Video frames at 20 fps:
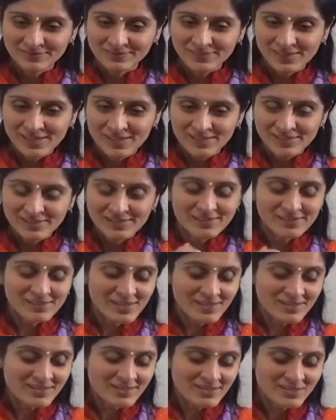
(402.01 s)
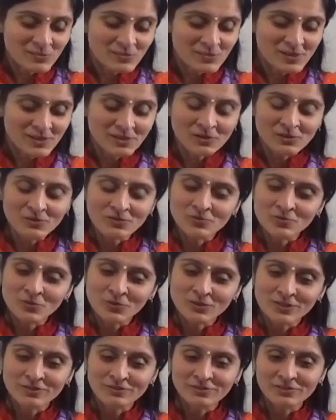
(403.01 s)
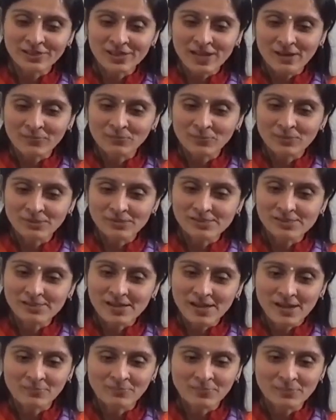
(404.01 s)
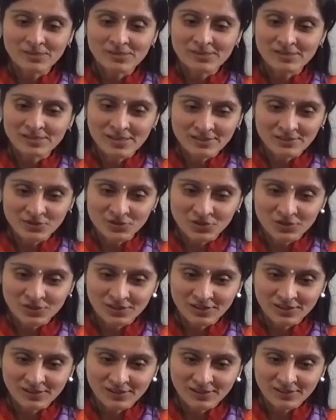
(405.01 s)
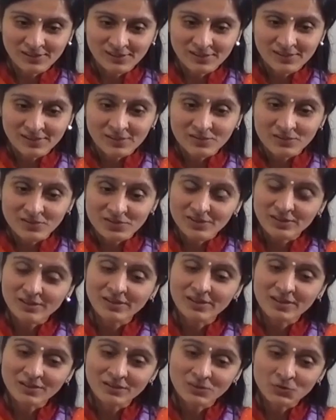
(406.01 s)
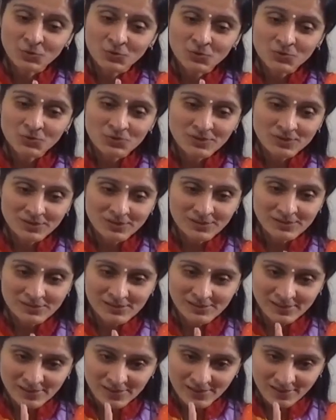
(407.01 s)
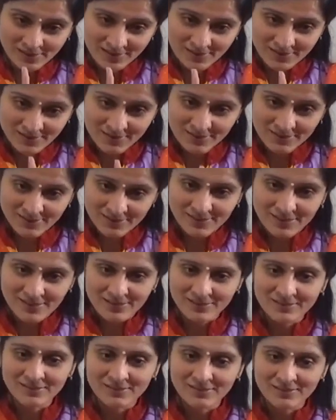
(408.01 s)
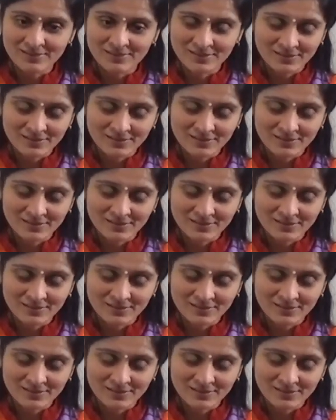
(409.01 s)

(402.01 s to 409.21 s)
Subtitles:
Yeah? That is the meaning of whatever happens naturally. Now Janaka knows this, he understands this.